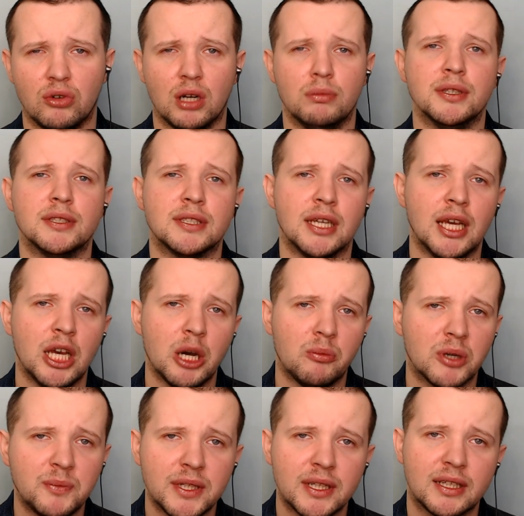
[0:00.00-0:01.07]
robots,
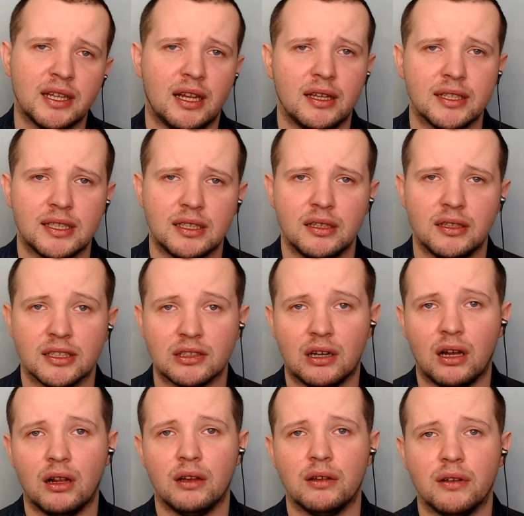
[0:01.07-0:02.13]
but mentality,
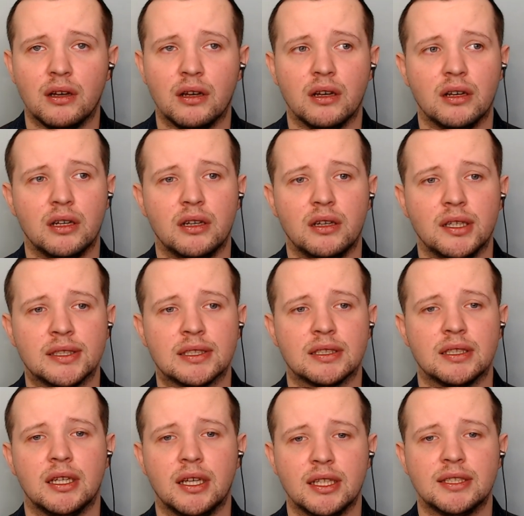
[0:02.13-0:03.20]

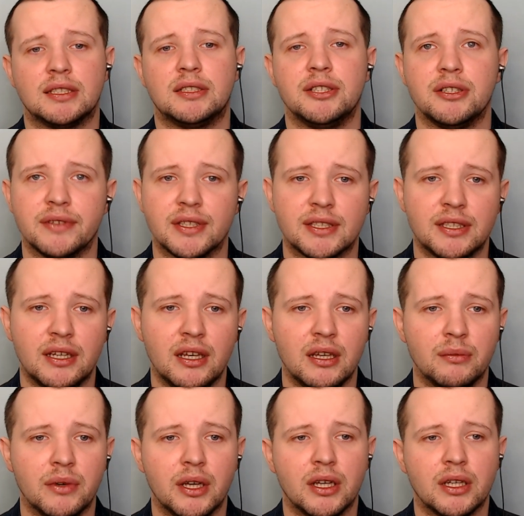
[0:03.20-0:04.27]
it's still the
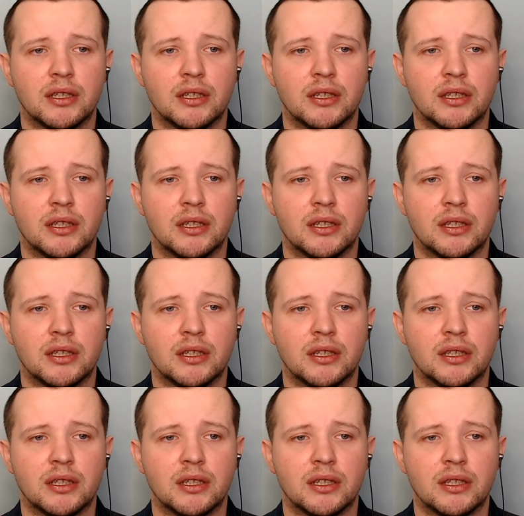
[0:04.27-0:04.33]
same.